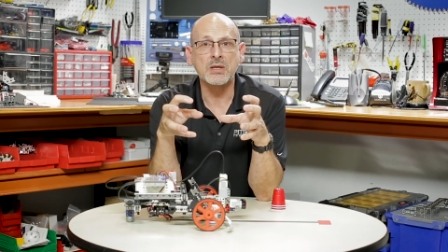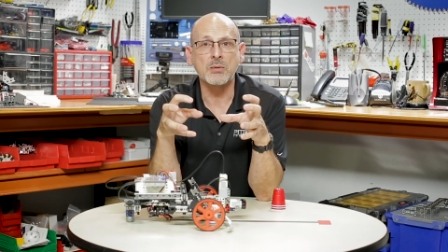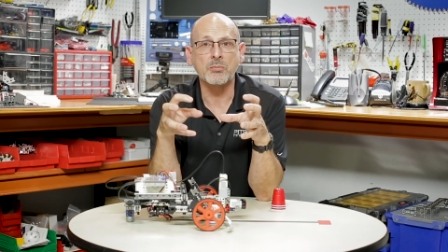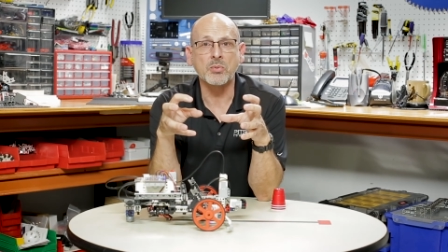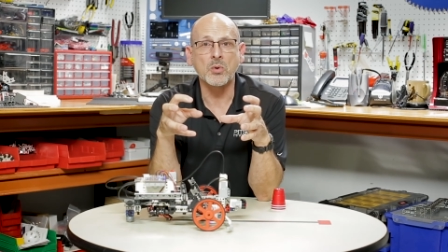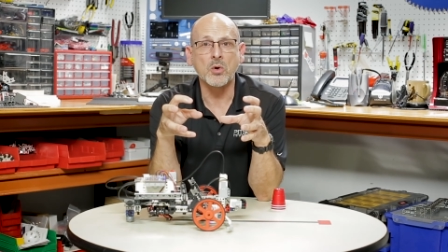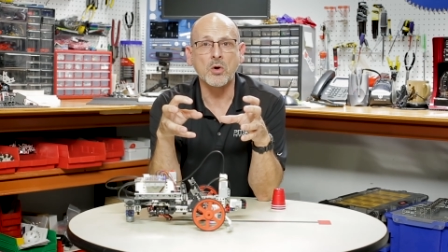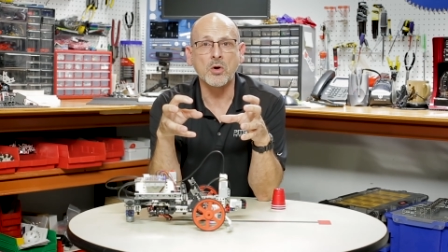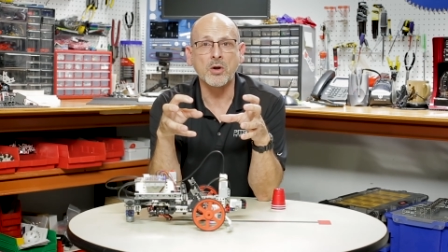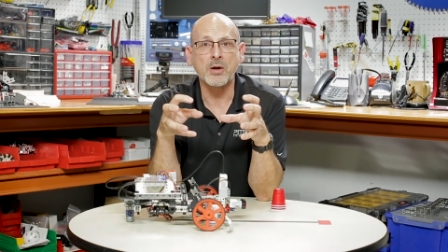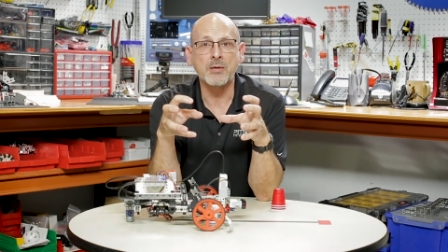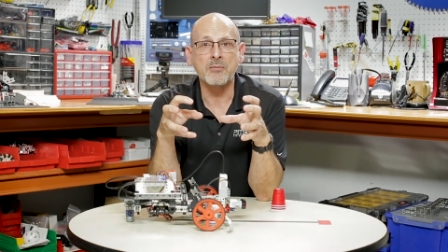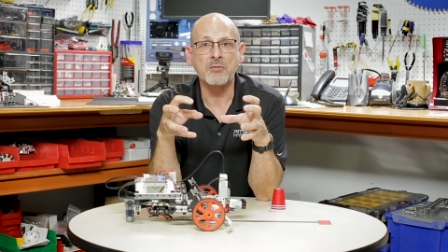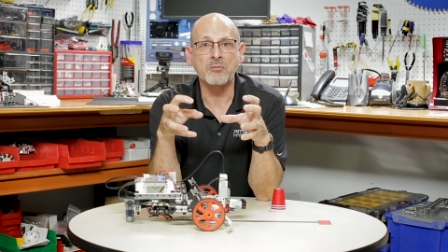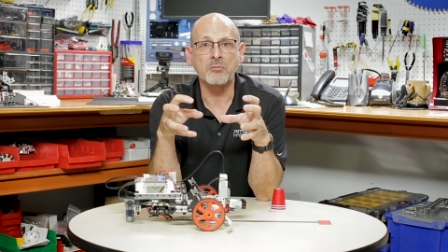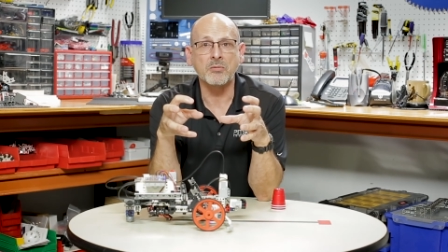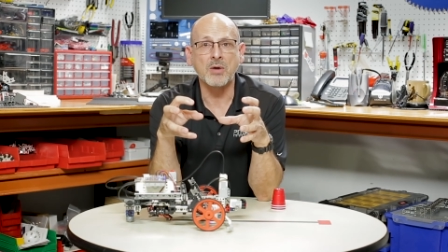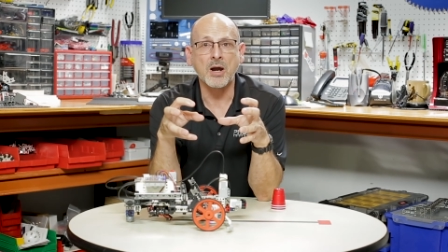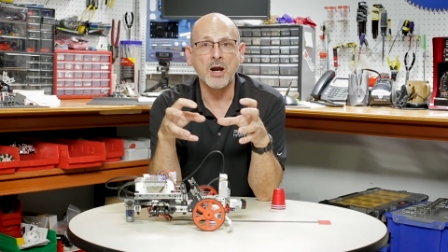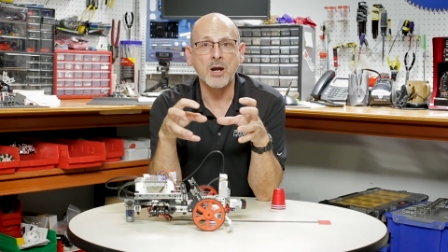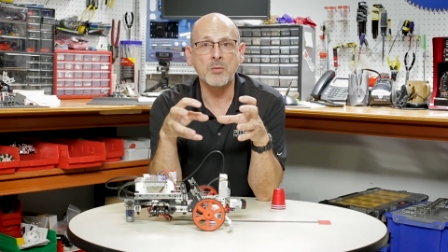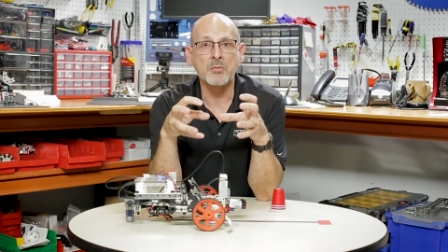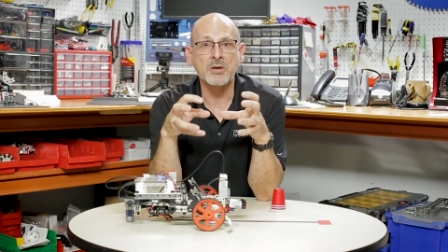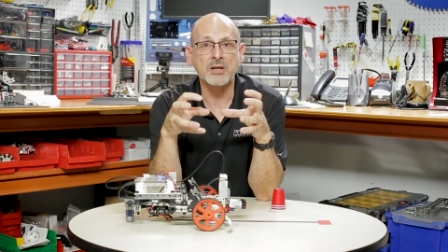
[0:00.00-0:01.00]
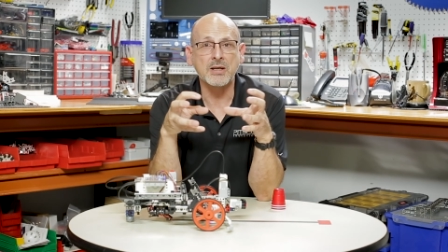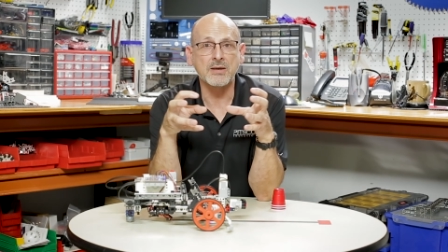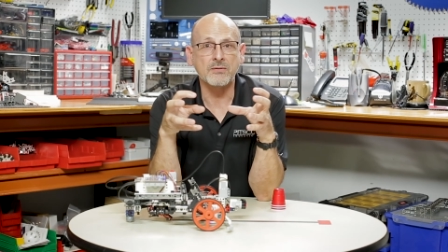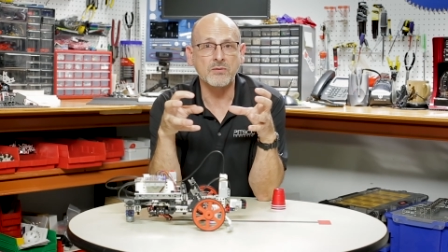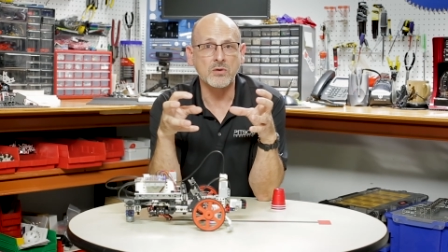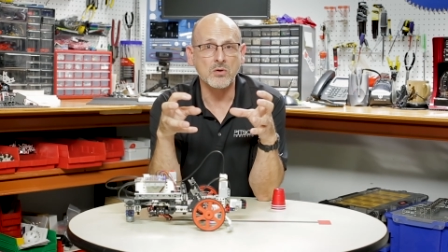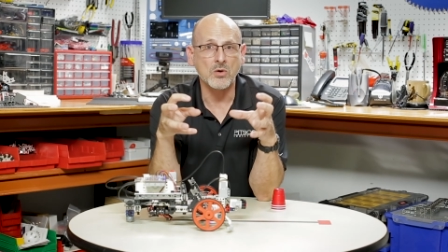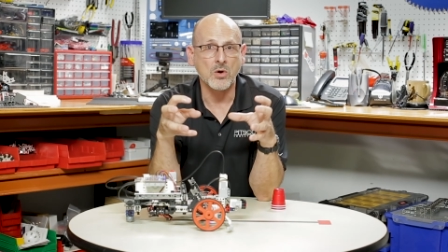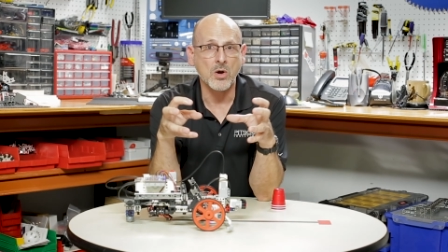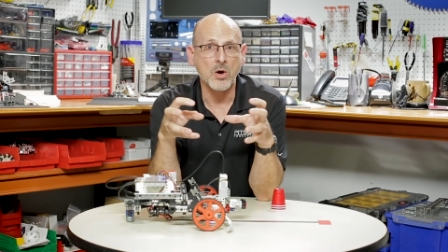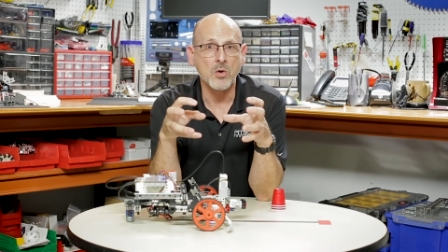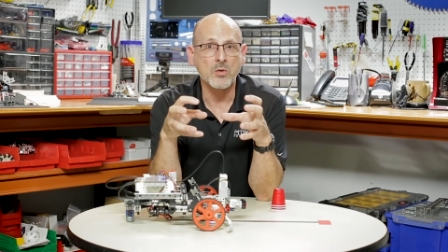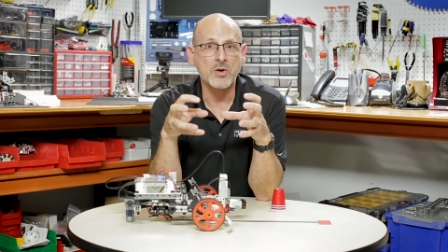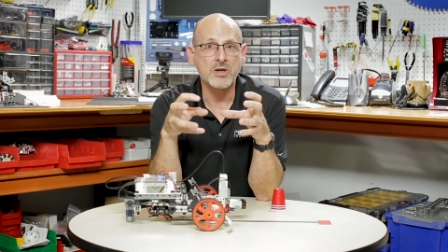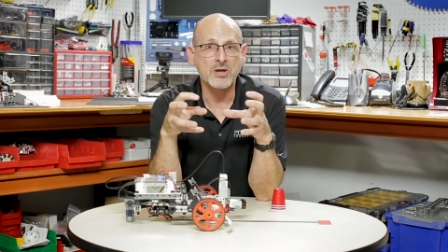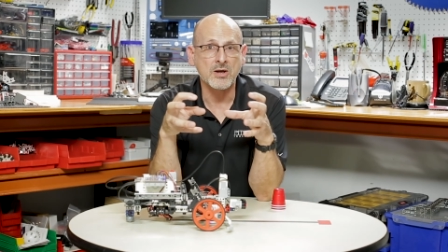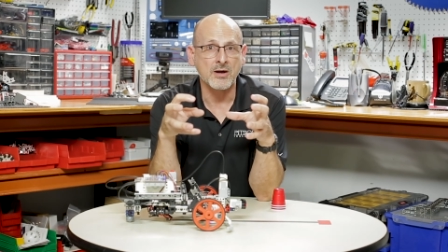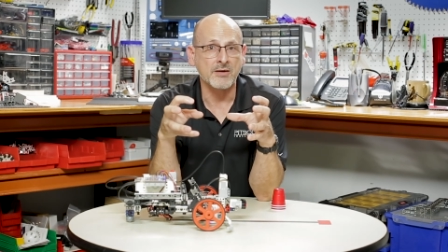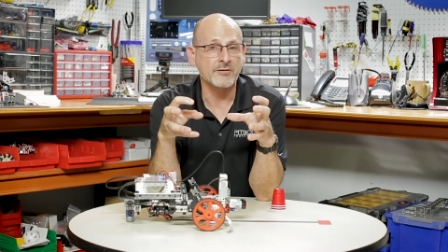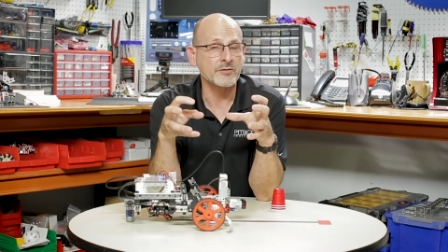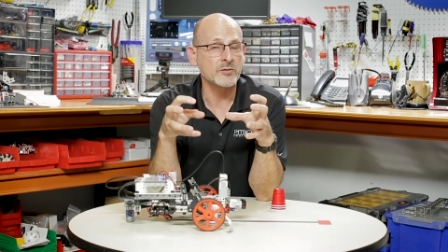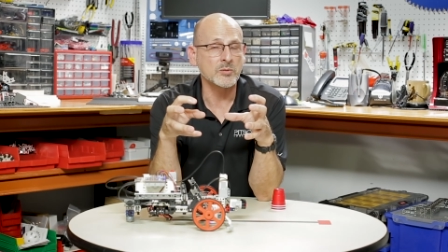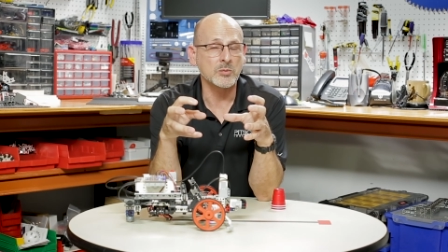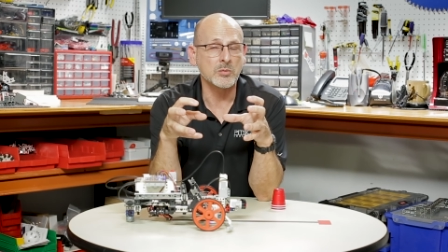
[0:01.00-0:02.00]
the program environment if you're already
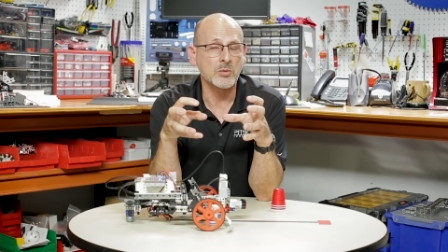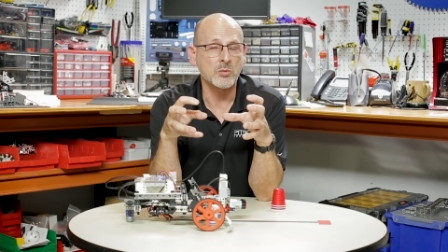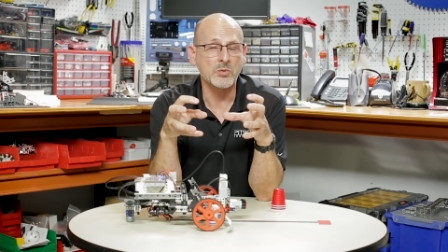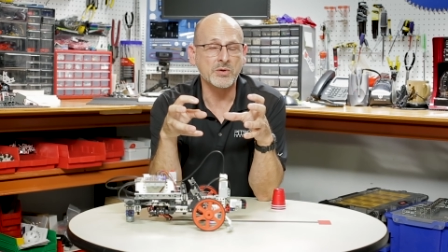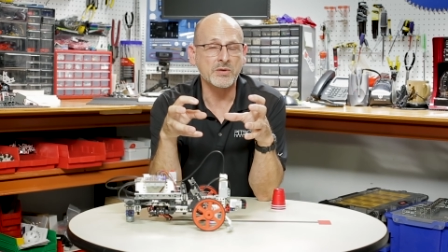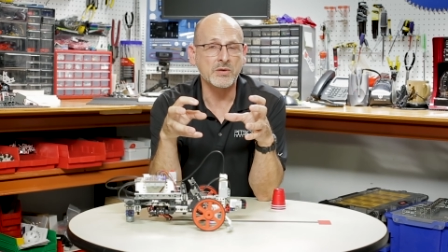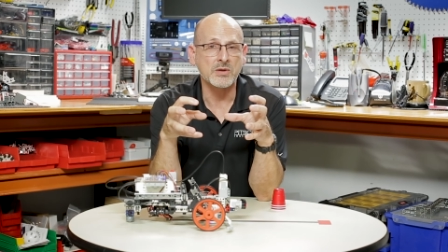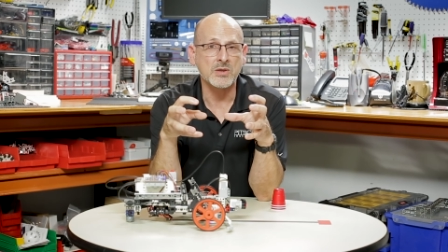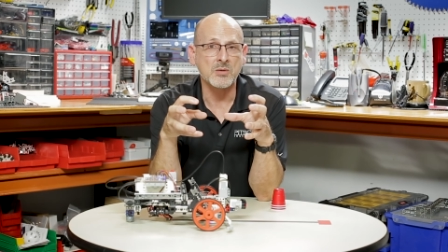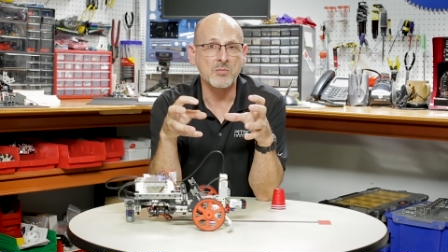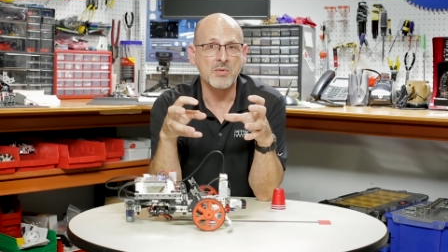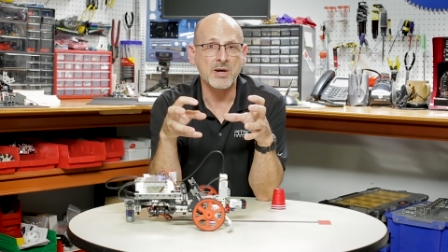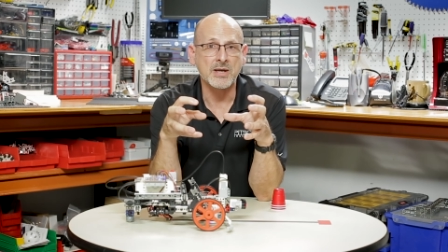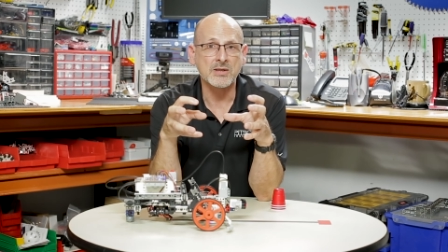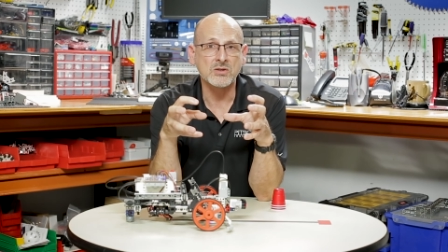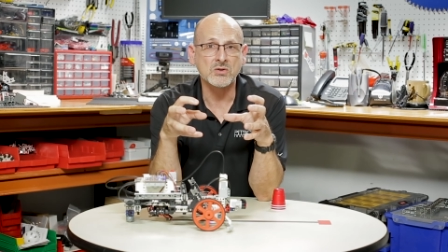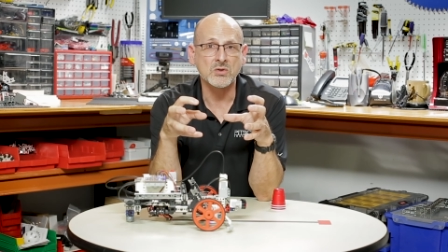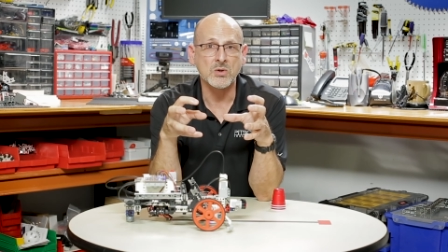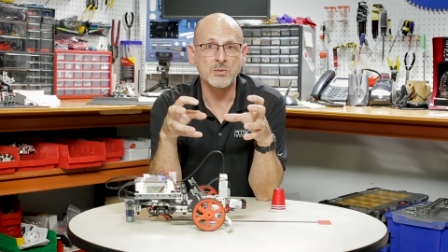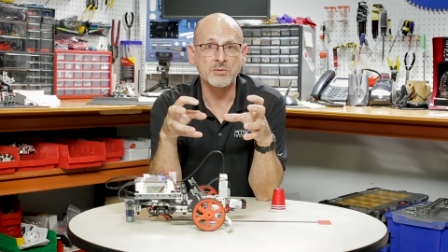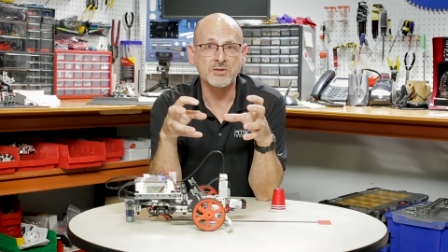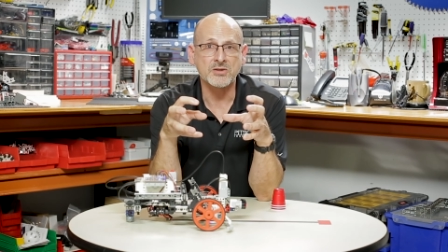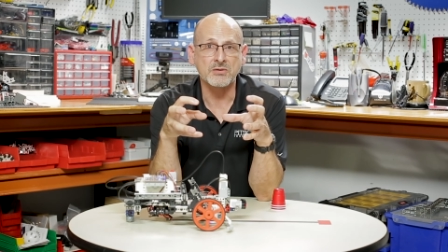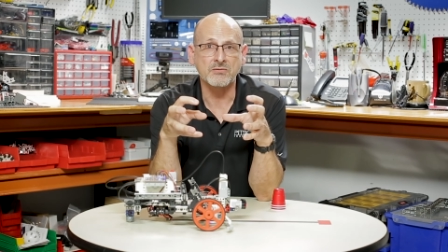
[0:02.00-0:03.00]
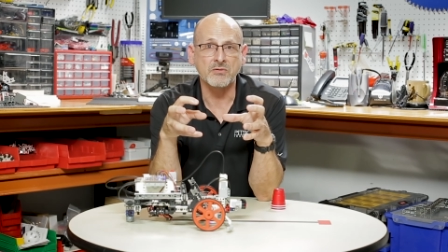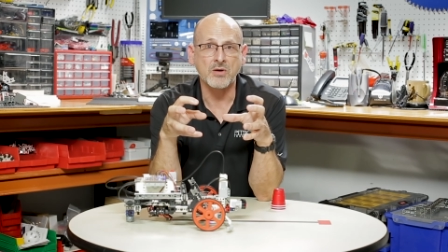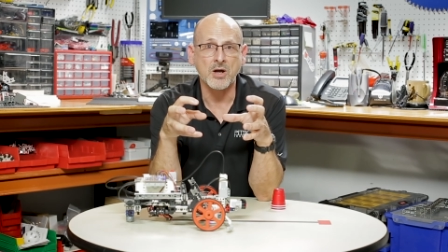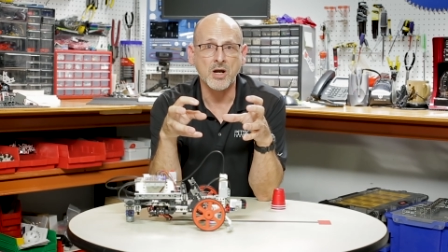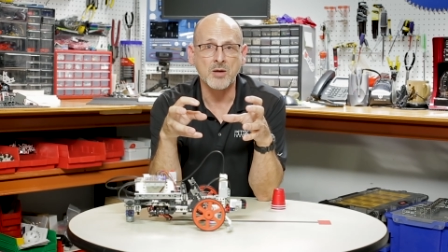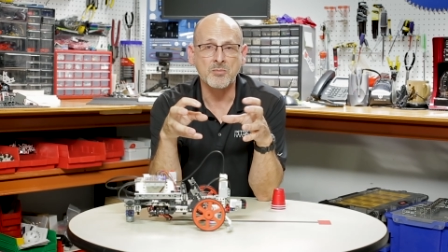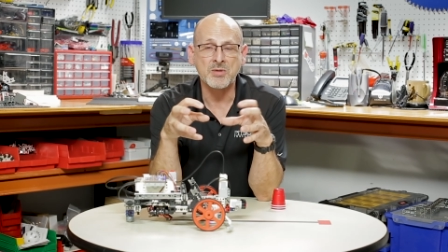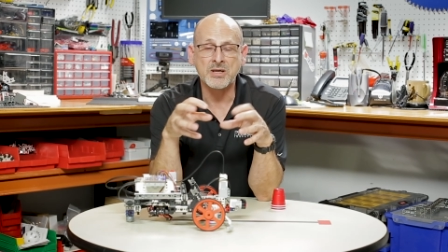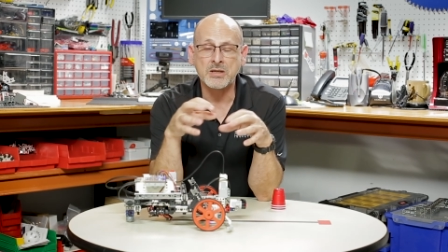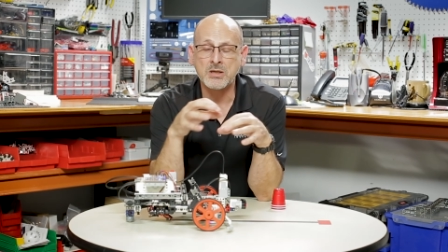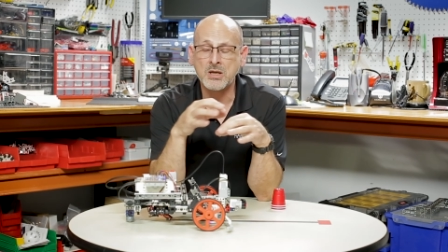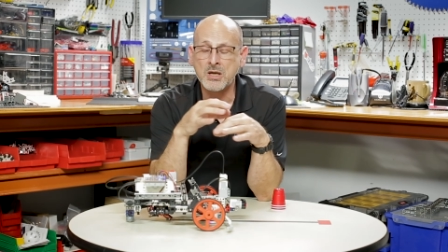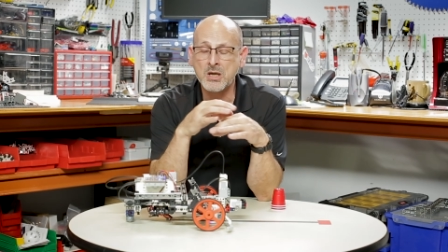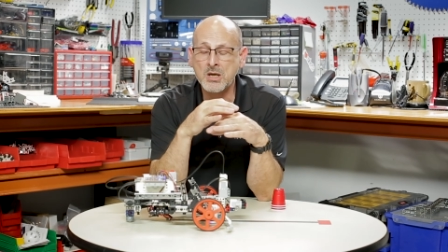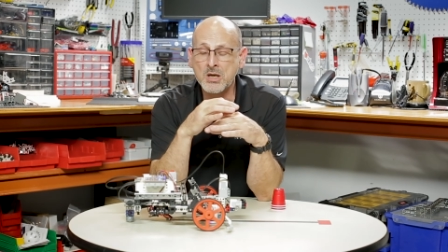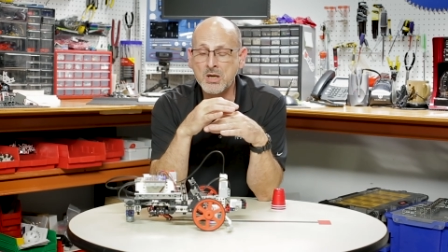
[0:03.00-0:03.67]
comfortable within the Mindstorms environment.